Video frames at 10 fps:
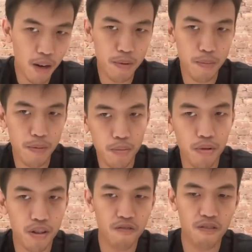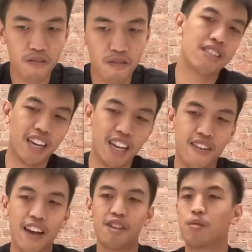the Optimism portal will basically
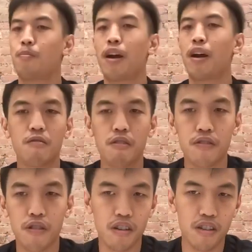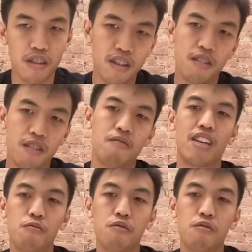kind of have this pending withdrawal, right?